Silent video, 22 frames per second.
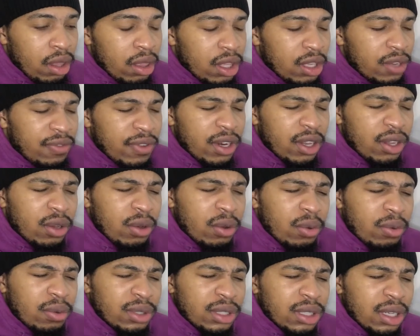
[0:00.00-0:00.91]
This
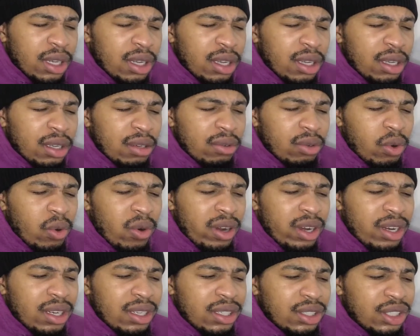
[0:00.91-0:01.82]
video was
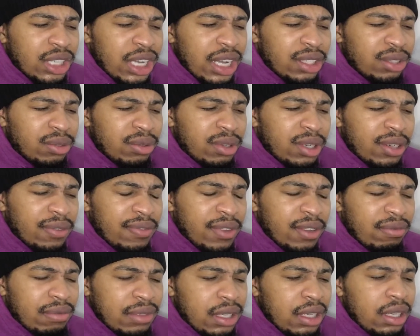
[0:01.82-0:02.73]
recorded on January
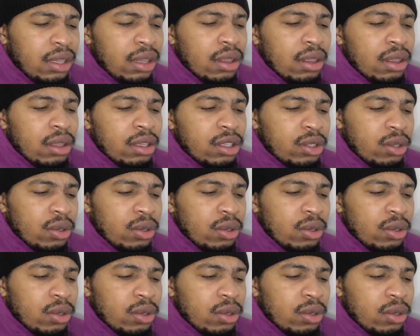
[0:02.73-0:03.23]
15th,